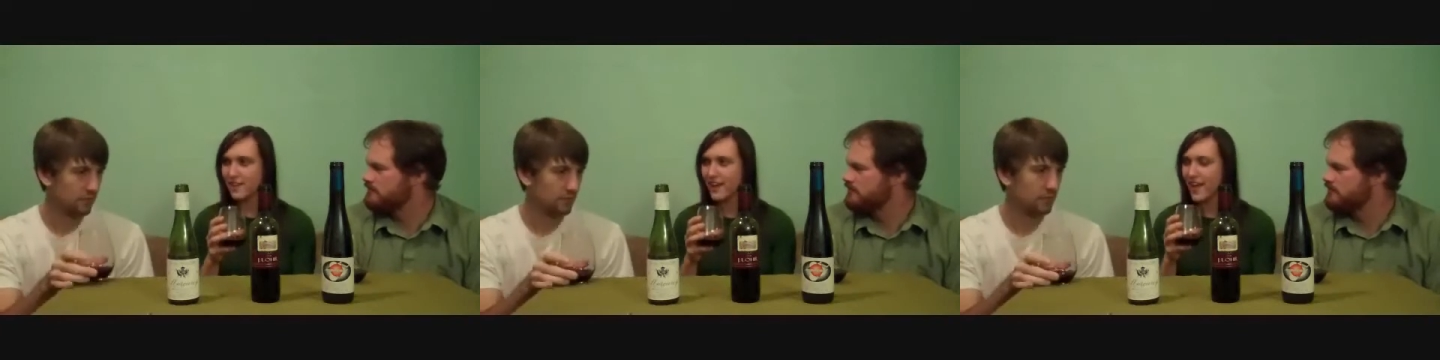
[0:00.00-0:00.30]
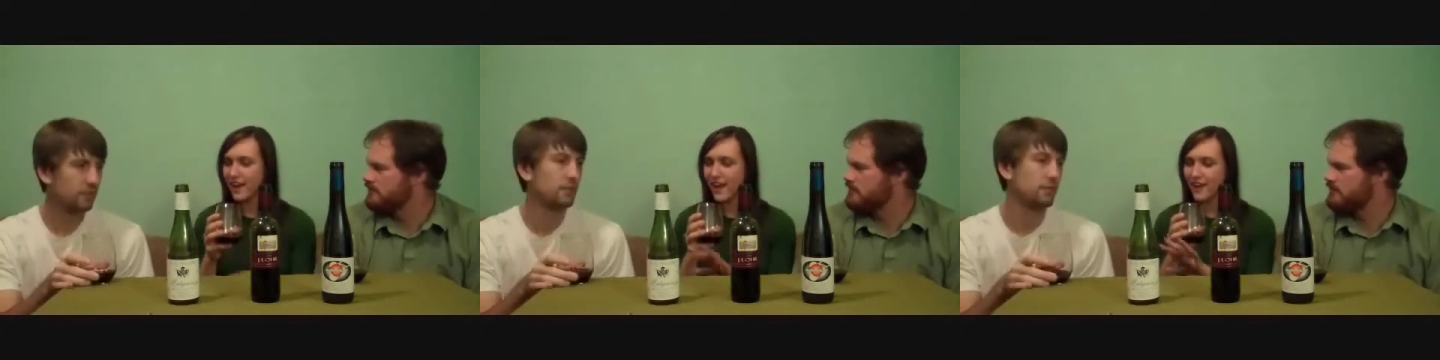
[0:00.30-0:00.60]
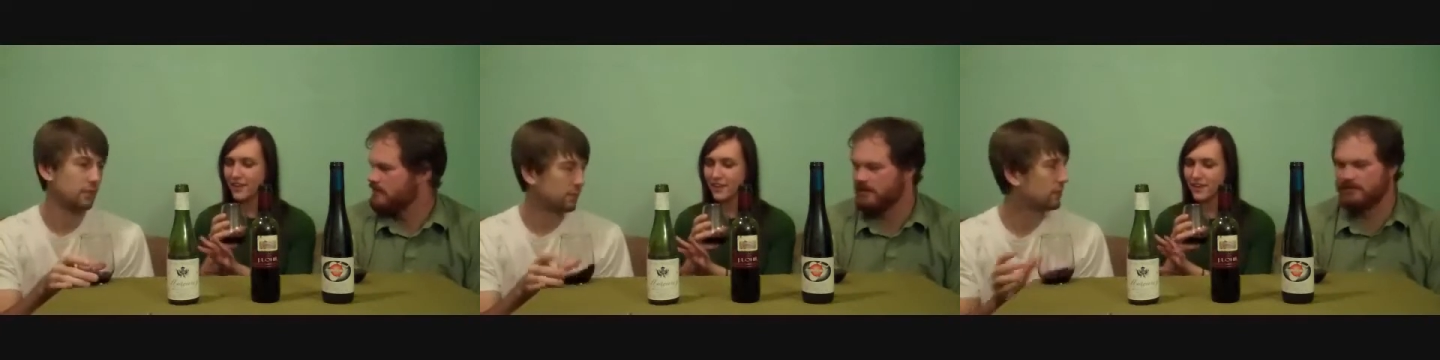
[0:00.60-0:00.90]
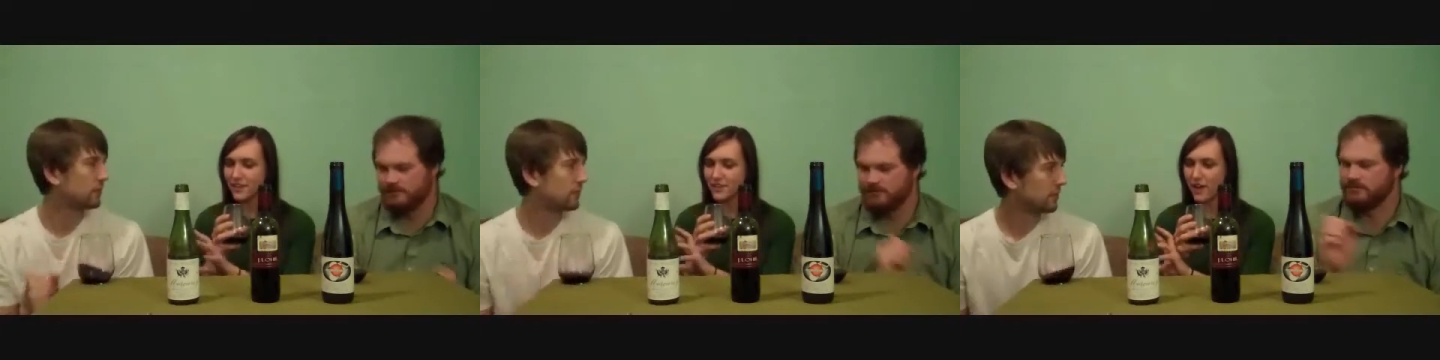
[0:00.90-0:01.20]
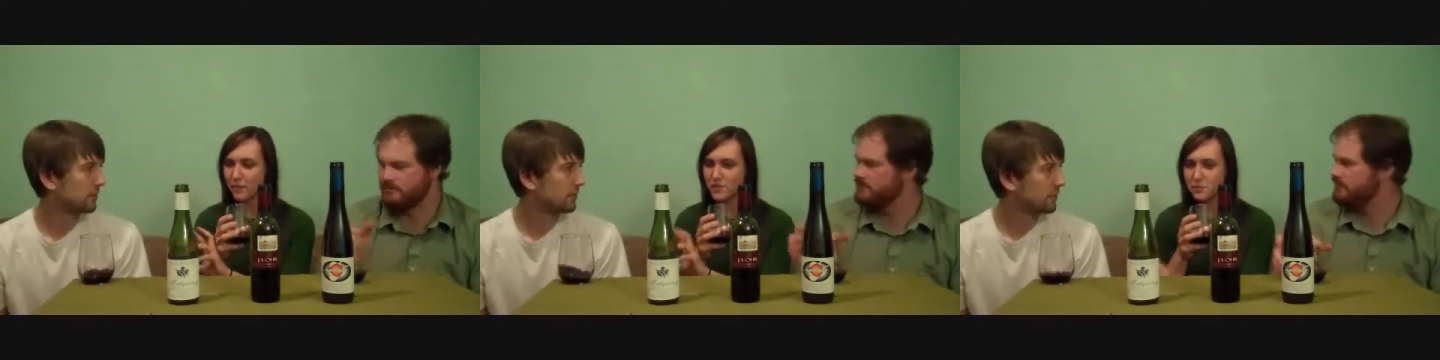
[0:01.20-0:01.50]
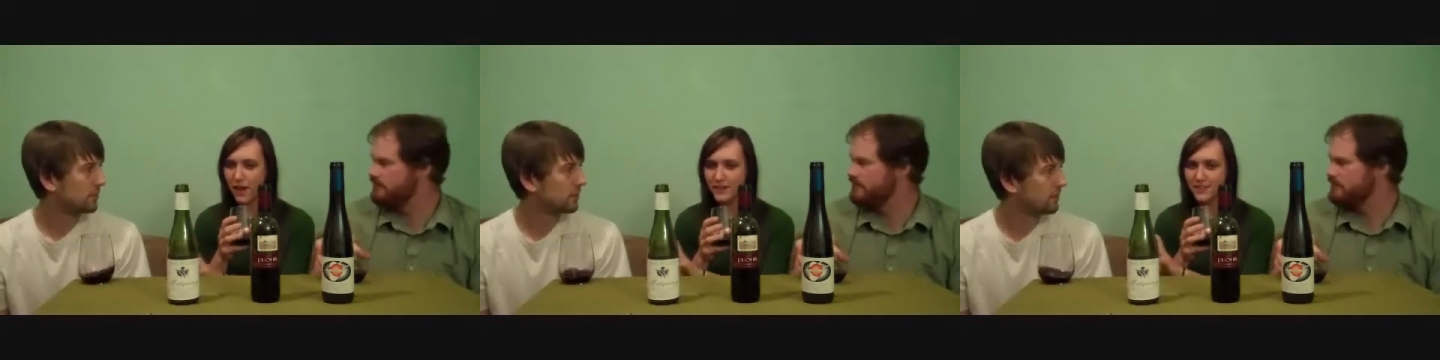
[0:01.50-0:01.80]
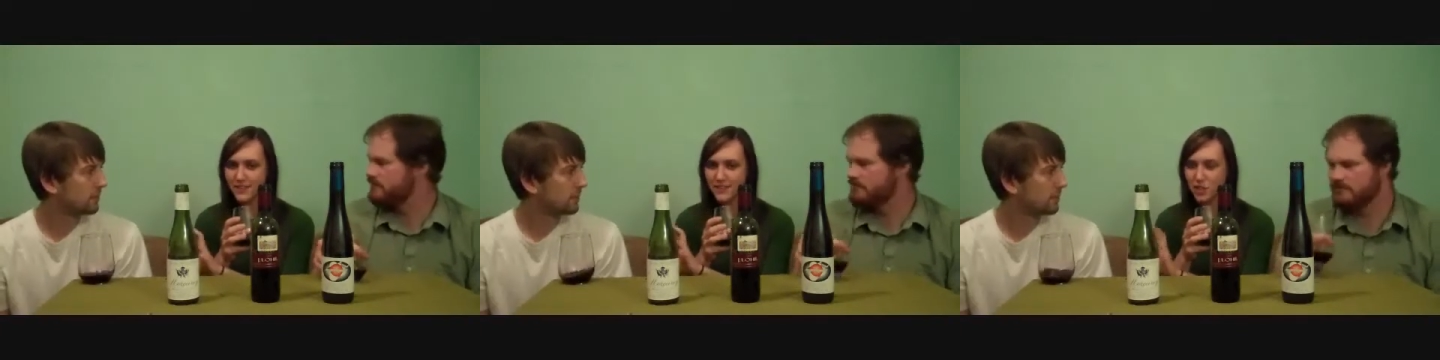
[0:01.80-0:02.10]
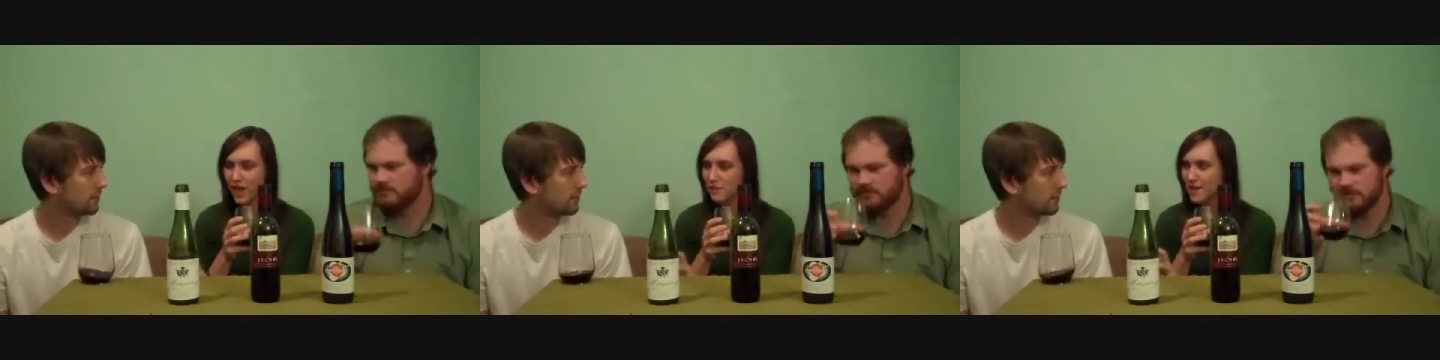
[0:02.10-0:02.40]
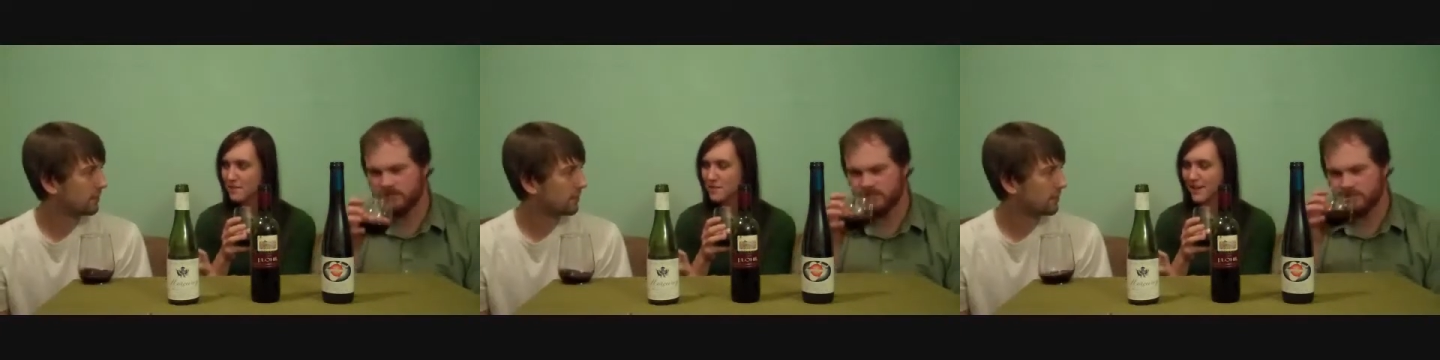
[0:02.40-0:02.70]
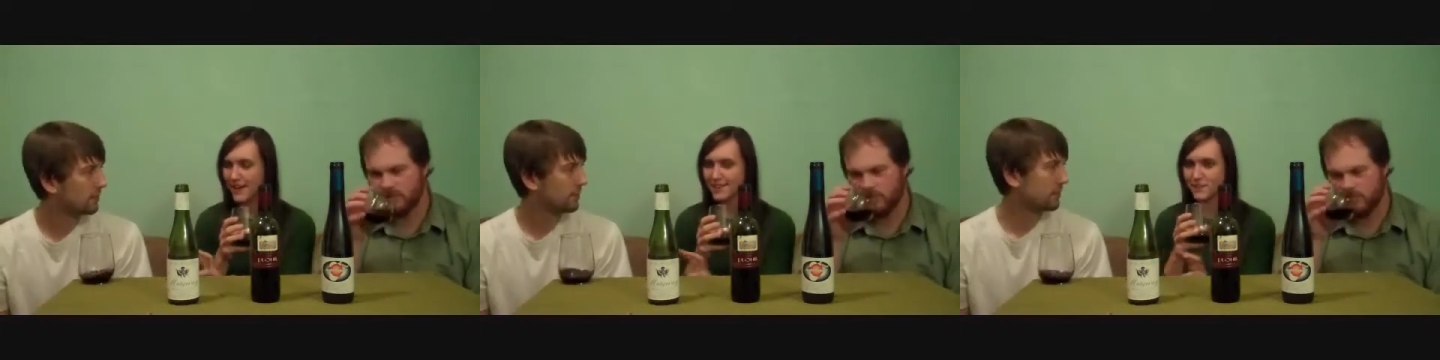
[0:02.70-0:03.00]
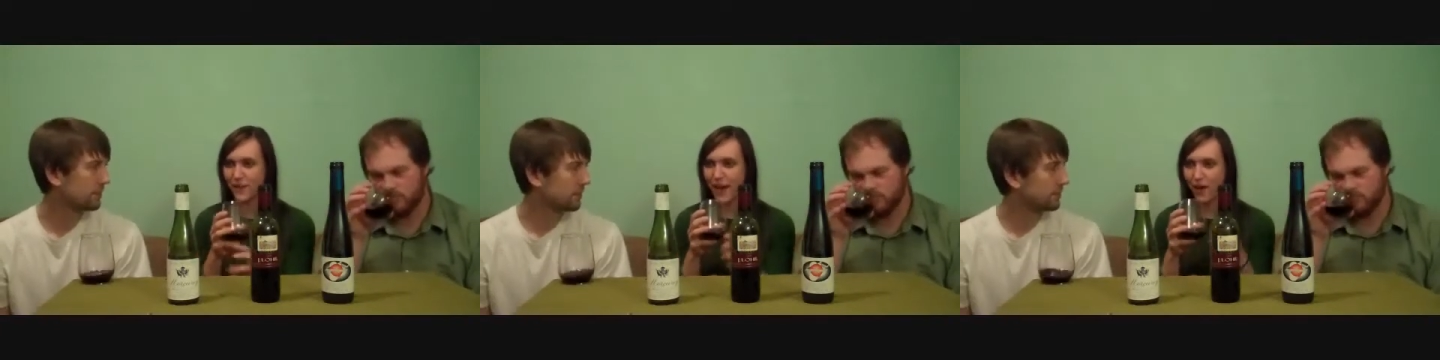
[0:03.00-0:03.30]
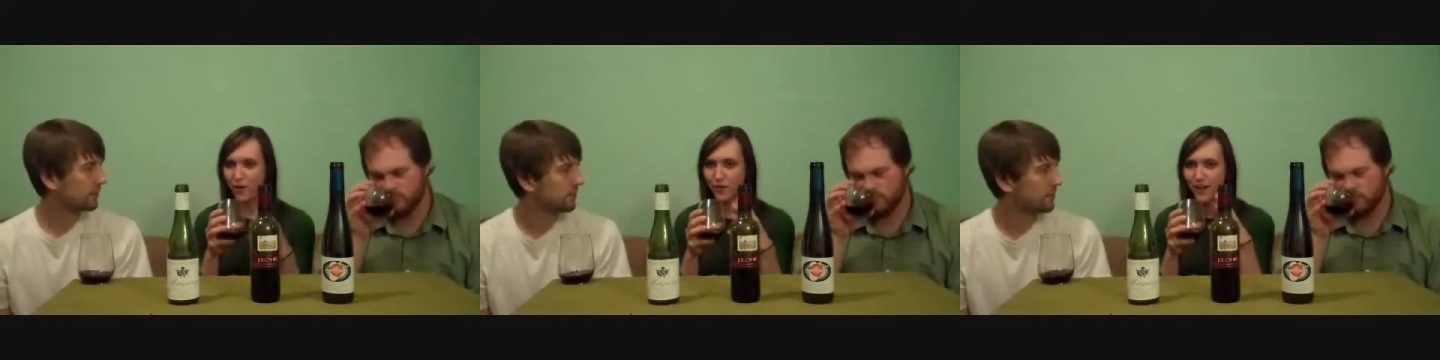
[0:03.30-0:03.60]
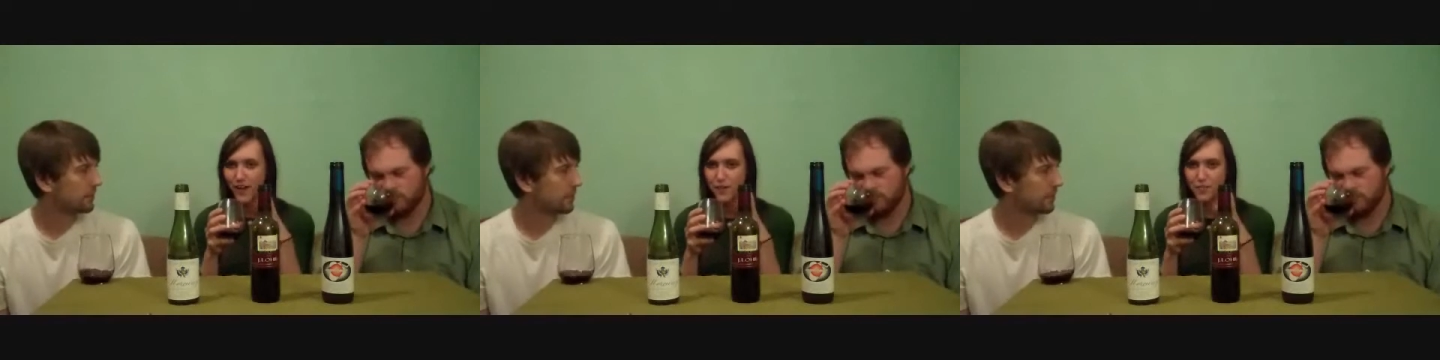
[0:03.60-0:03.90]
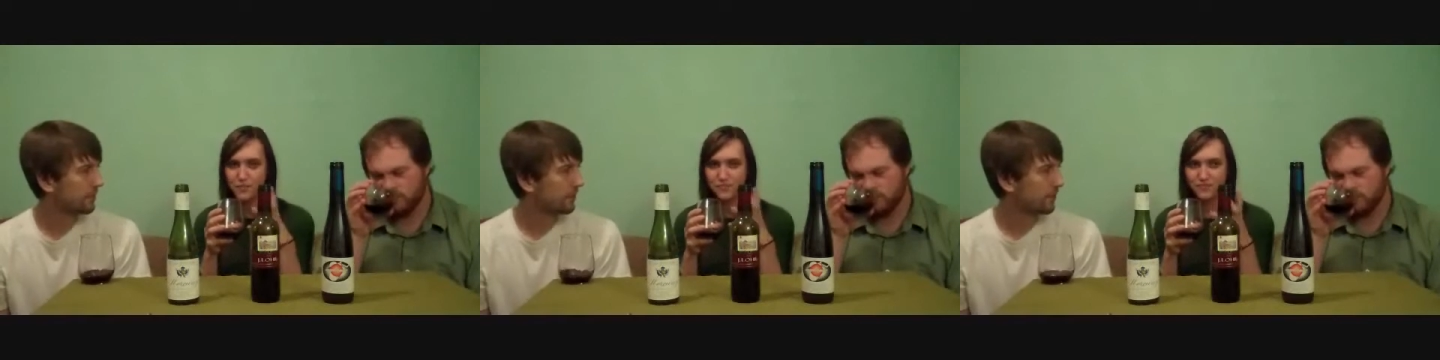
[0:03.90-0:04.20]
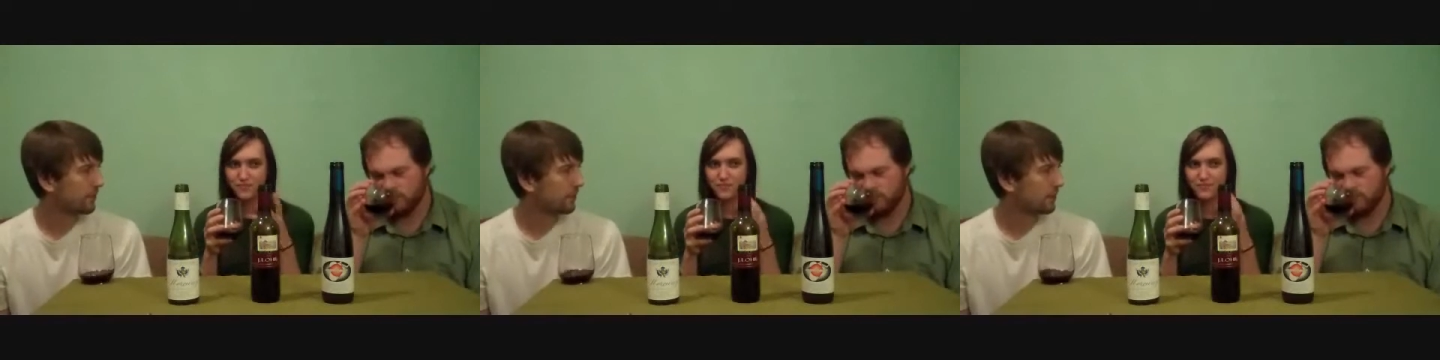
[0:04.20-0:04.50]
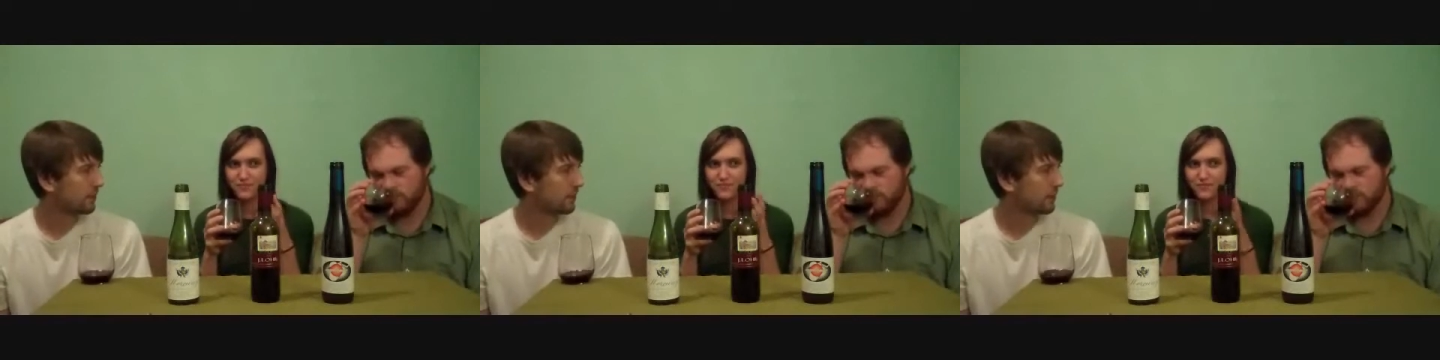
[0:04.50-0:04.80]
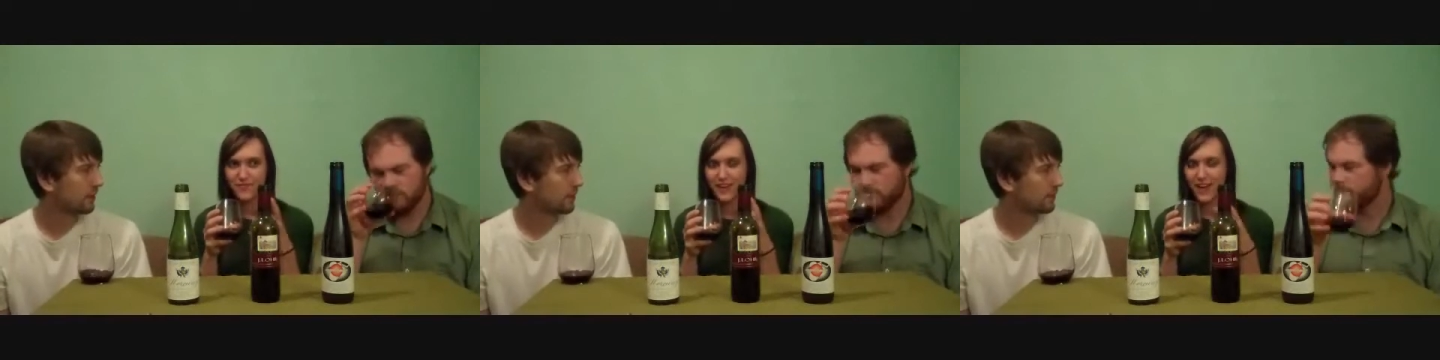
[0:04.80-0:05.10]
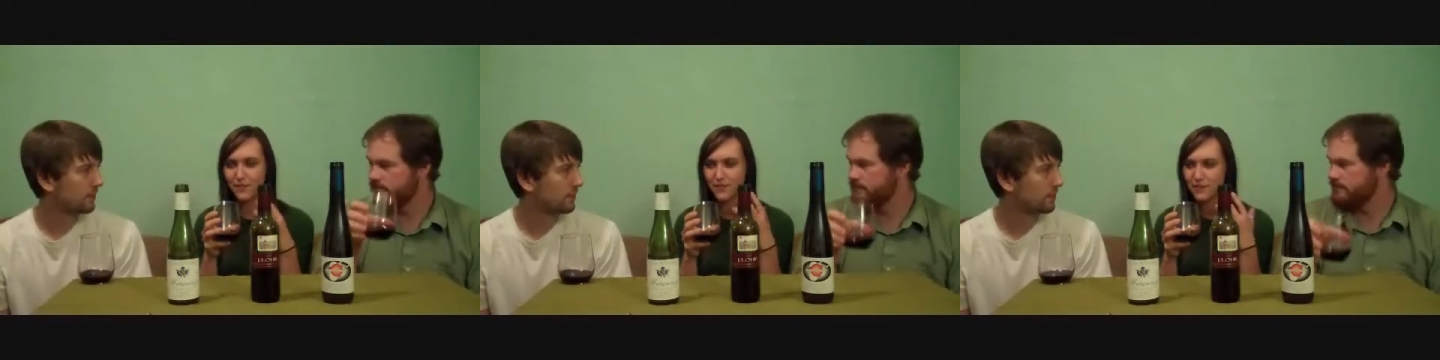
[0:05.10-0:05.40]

Speaker 1: I like I, I the, the I respond to the jammy because mm-hmm. of how um, it kind of